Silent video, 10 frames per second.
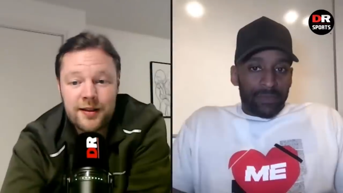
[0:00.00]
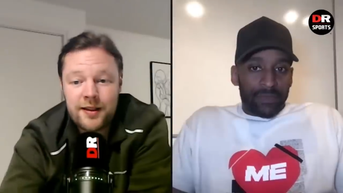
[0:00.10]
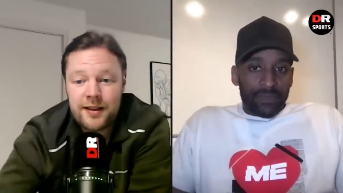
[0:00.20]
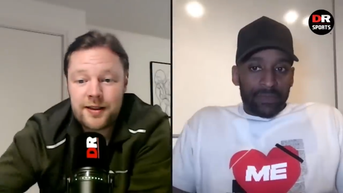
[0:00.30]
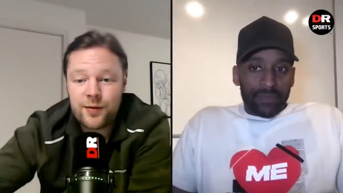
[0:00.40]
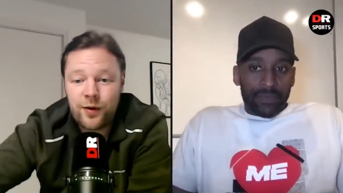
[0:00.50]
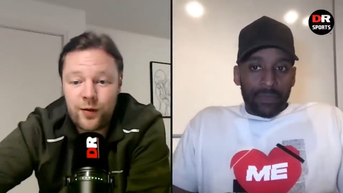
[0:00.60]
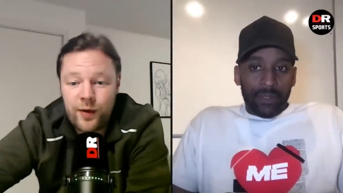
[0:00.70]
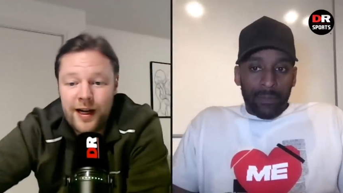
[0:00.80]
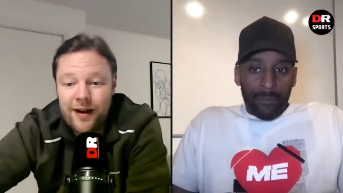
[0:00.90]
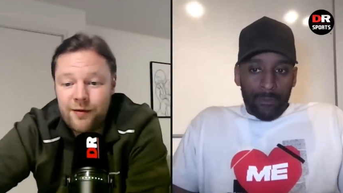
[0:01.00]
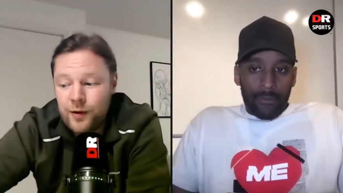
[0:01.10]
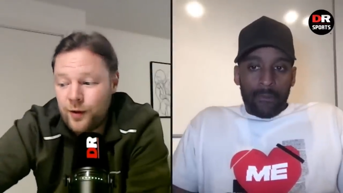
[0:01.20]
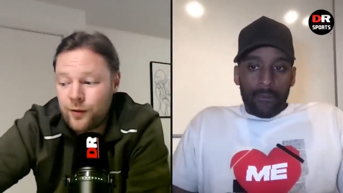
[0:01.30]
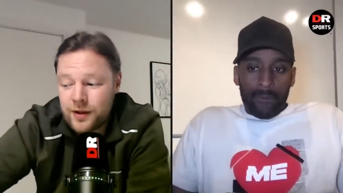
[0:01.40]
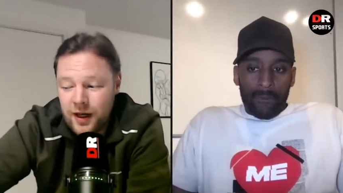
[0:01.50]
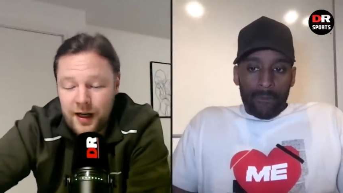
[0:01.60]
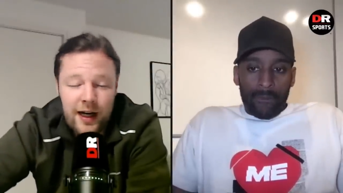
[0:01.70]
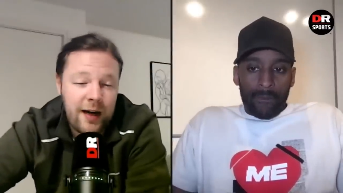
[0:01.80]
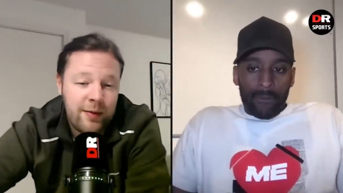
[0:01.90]
Speaker 1: and this is one where everyone was kind
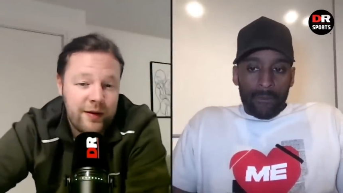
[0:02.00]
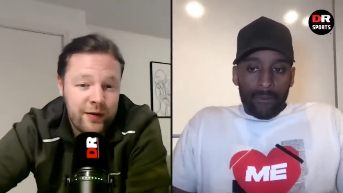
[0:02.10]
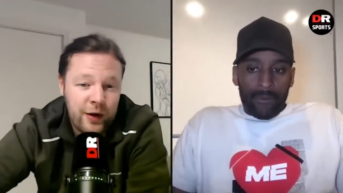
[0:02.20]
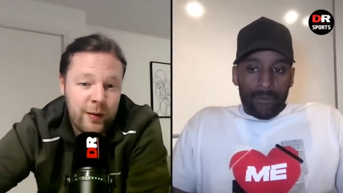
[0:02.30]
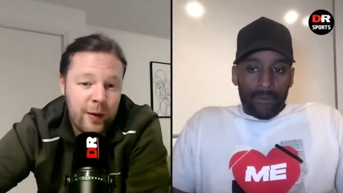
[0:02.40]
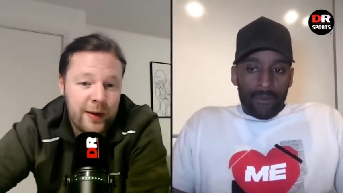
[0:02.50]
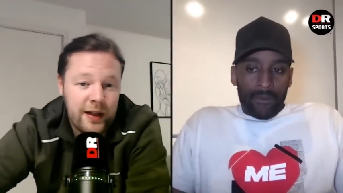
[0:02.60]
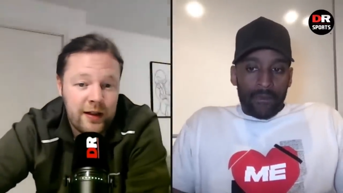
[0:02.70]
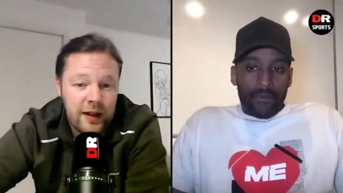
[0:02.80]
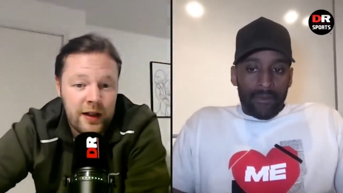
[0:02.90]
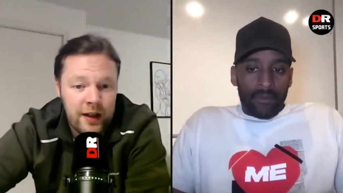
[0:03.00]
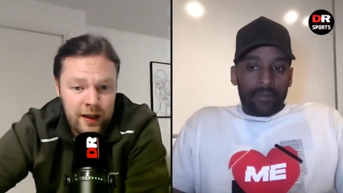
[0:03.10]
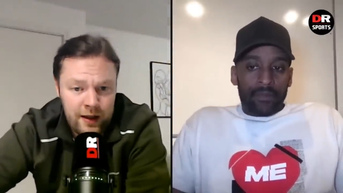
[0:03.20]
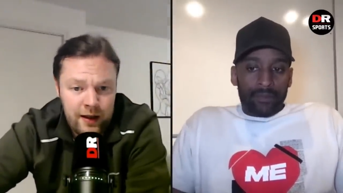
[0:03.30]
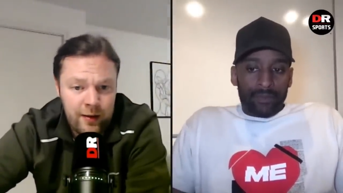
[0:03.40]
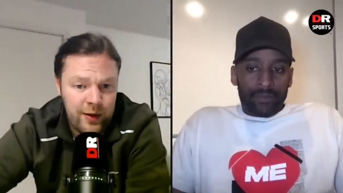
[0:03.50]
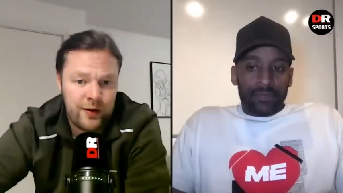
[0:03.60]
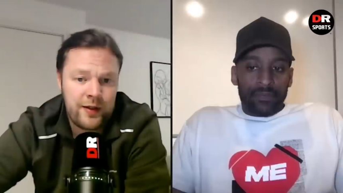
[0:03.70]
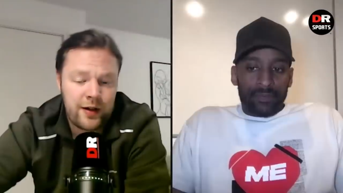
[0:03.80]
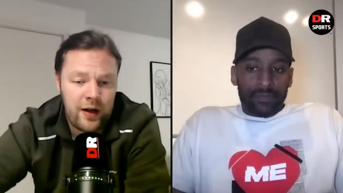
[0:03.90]
of happy for him. I mean, the
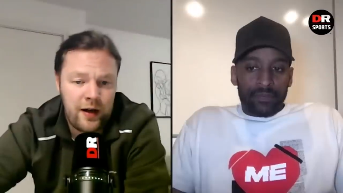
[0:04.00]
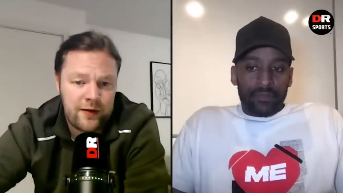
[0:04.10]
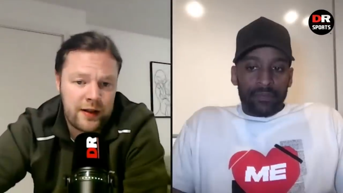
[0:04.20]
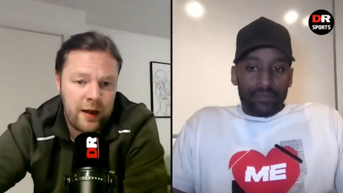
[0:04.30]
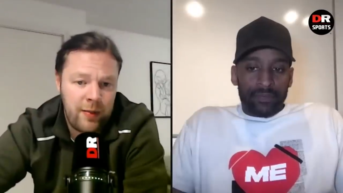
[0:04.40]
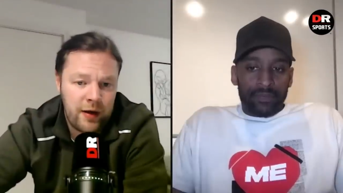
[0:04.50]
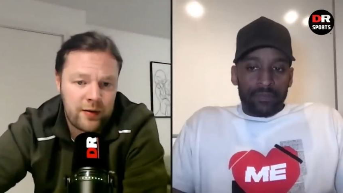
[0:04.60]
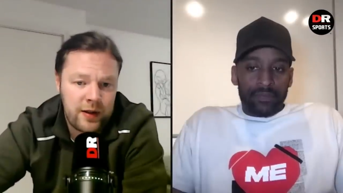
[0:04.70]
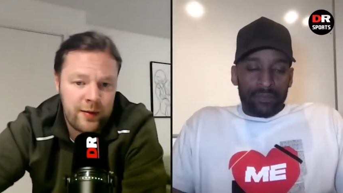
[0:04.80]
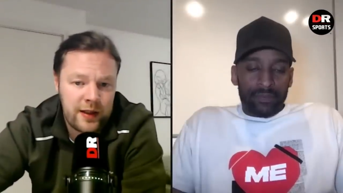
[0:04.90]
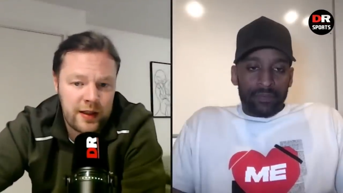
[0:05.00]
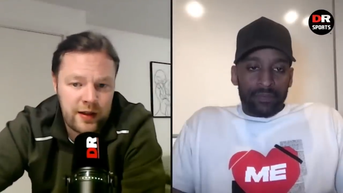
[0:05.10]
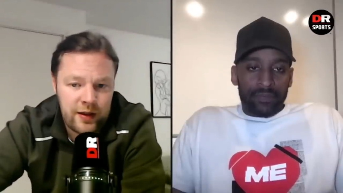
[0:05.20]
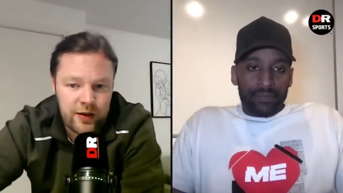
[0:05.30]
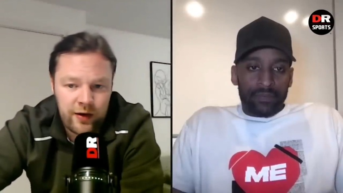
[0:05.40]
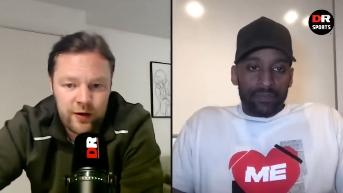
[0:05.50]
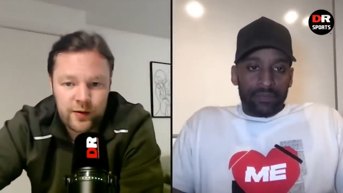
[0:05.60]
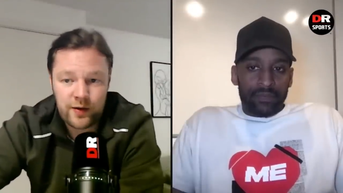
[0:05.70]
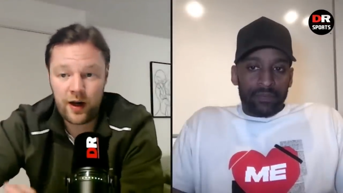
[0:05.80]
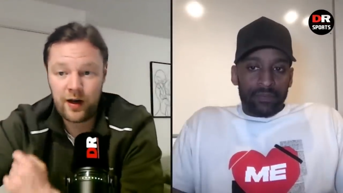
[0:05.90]
abuse he got after that penalty miss at the Euros
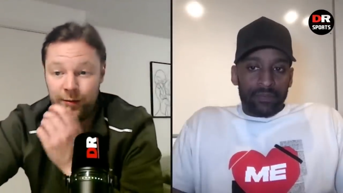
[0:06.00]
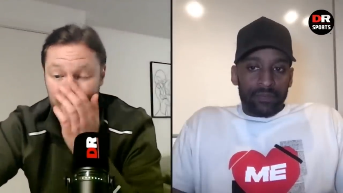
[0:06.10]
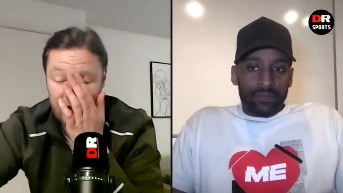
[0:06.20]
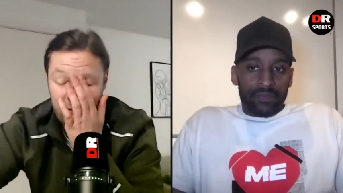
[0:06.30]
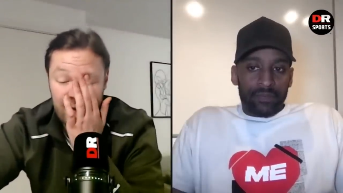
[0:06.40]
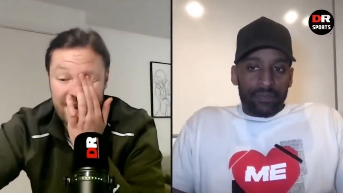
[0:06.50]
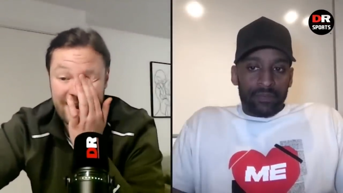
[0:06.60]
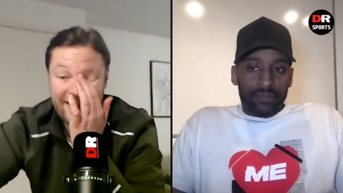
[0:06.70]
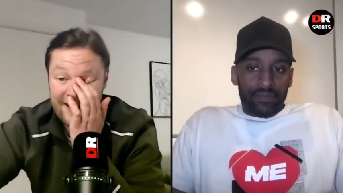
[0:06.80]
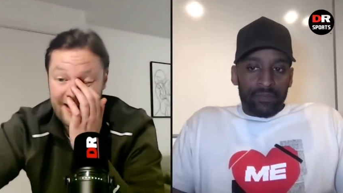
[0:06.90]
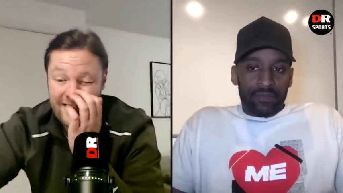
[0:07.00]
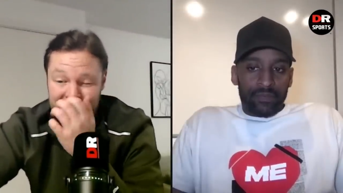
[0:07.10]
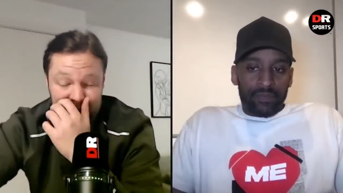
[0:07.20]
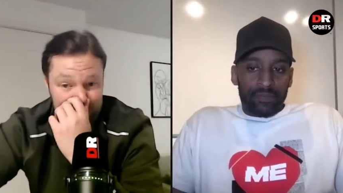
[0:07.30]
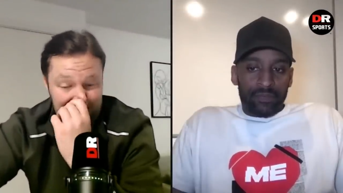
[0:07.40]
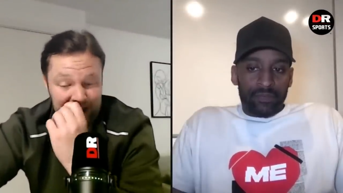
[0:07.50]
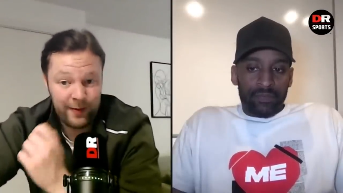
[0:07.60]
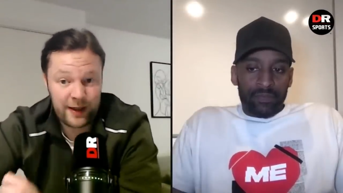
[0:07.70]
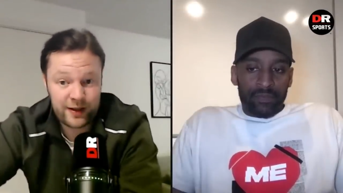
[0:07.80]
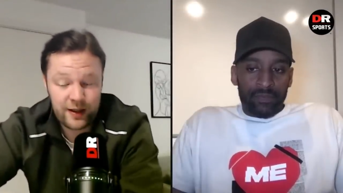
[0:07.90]
was heartbreaking. But then to see him
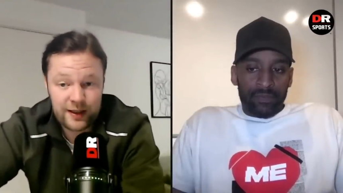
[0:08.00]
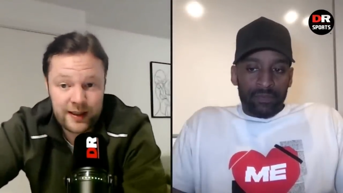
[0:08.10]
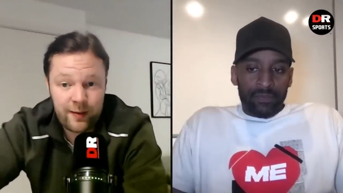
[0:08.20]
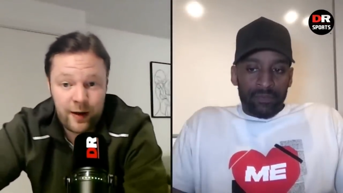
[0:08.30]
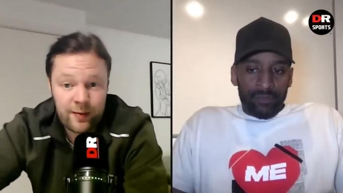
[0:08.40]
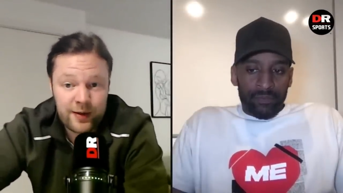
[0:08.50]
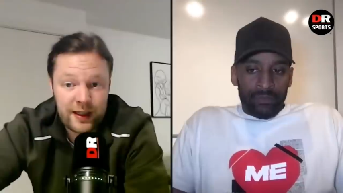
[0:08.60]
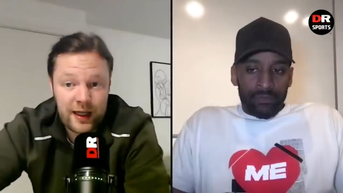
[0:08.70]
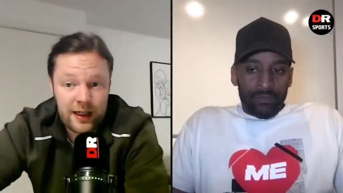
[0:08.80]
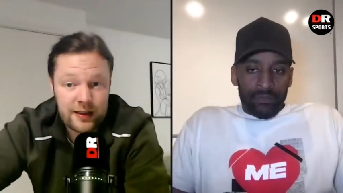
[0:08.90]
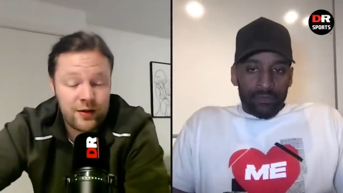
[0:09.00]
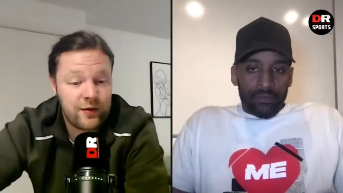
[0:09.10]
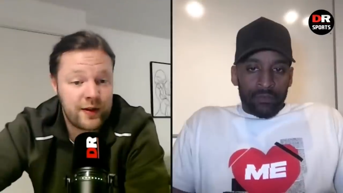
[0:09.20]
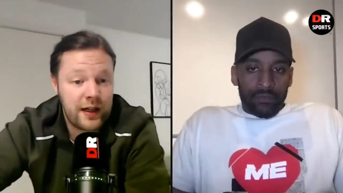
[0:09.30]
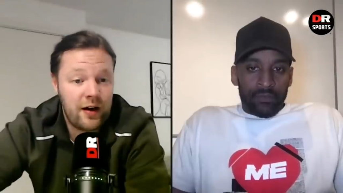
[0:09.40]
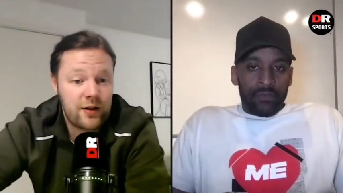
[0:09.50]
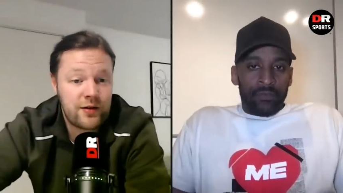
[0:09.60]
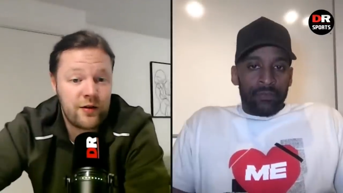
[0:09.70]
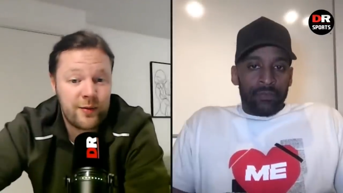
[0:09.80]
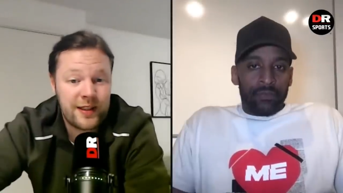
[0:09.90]
actually step up today, and let's not forget
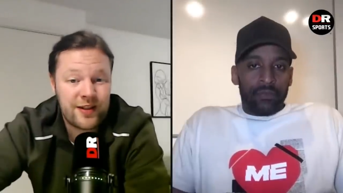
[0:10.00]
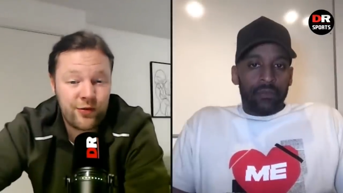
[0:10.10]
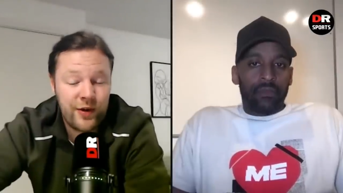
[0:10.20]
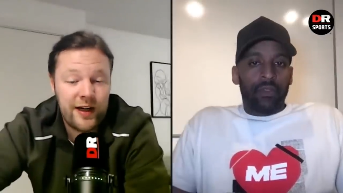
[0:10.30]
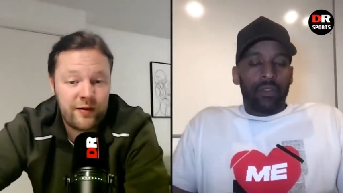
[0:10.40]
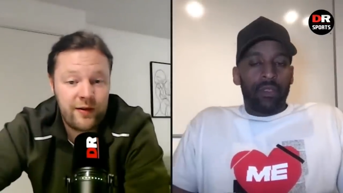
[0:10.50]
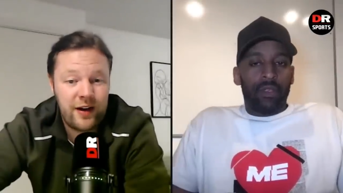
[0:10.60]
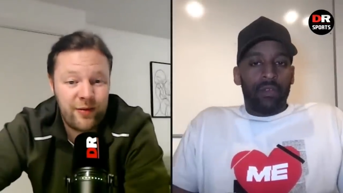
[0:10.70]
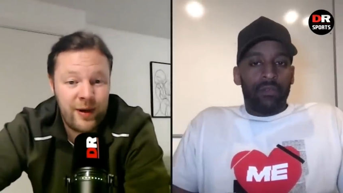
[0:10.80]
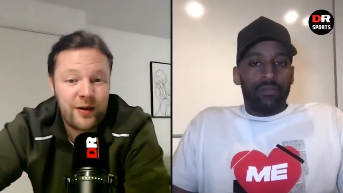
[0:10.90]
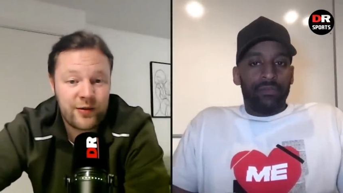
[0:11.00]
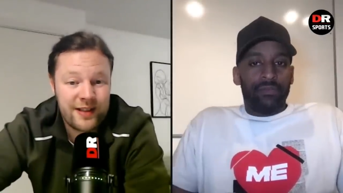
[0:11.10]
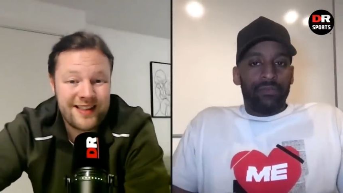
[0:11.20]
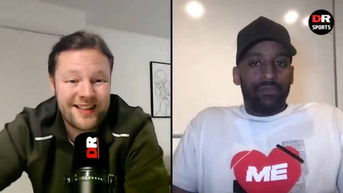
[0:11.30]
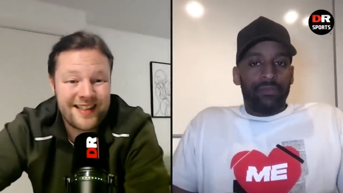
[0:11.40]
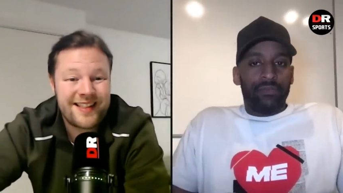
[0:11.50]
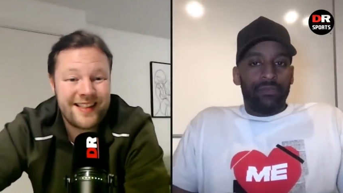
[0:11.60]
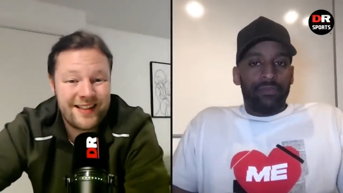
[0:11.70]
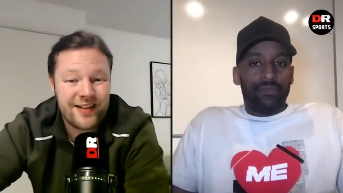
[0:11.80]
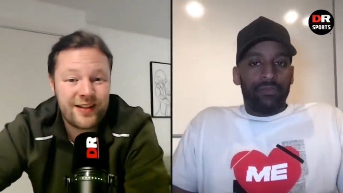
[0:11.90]
Arsenal have missed three out of five penalties this
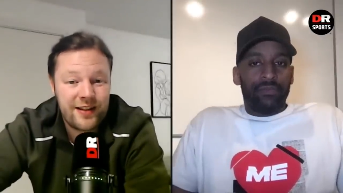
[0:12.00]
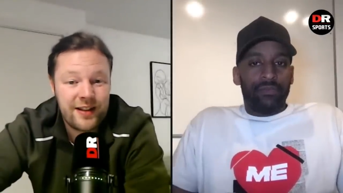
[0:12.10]
season.